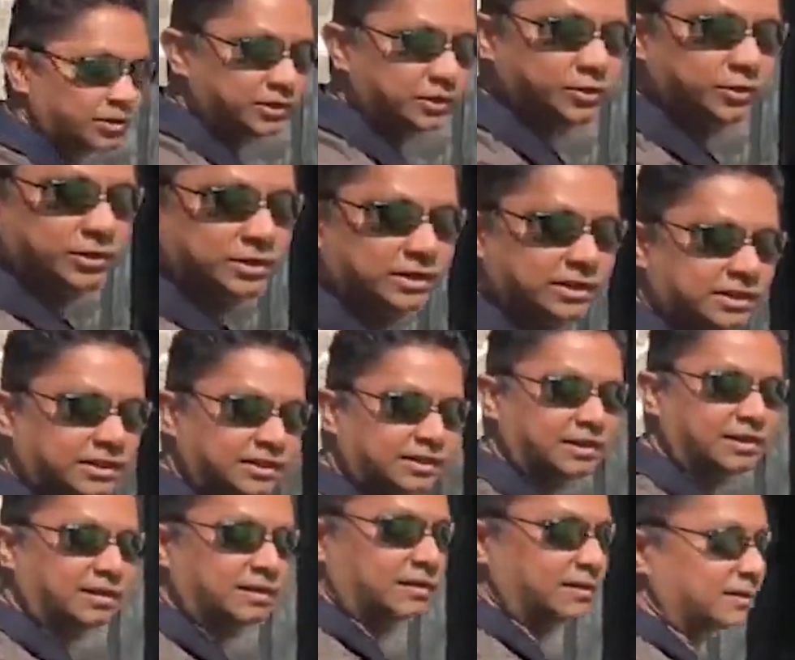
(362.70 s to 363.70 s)
go into
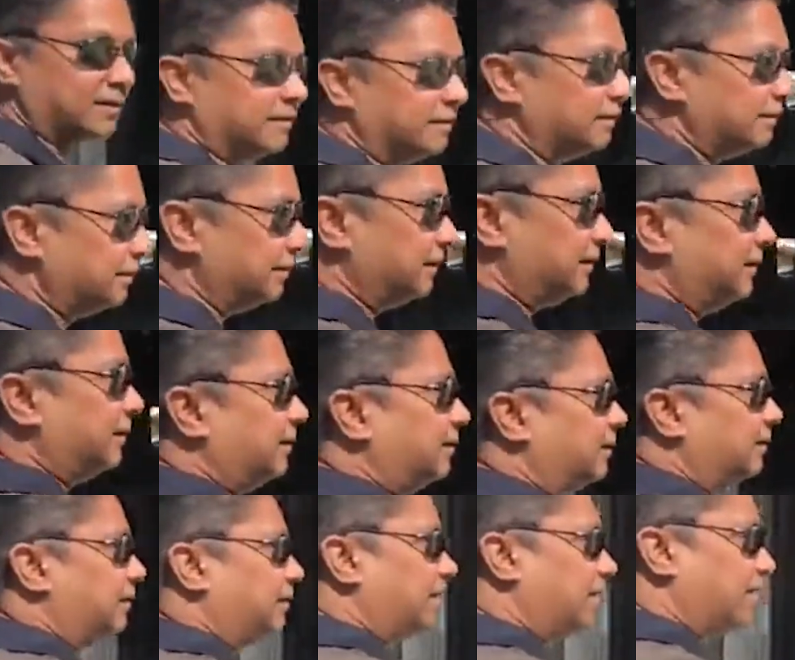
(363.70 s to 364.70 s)
the
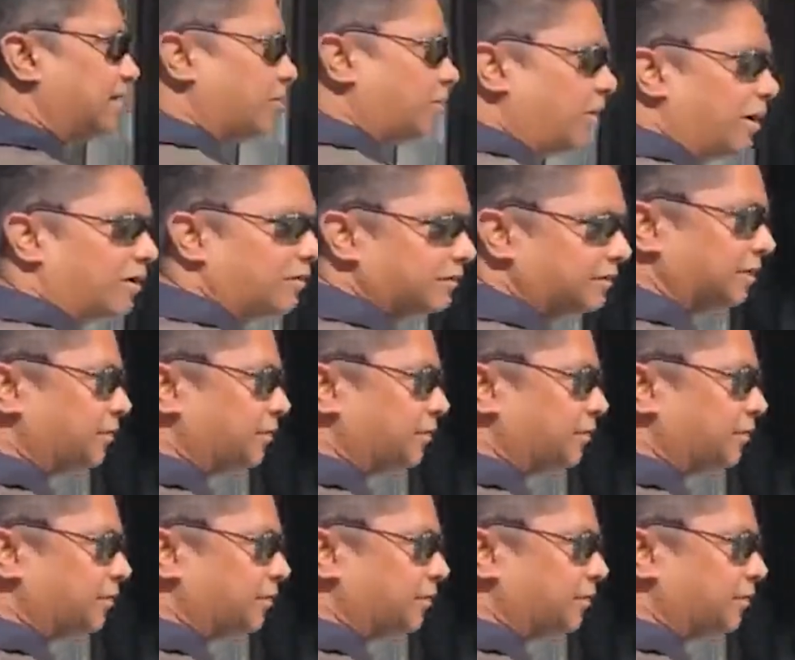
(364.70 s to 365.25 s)
one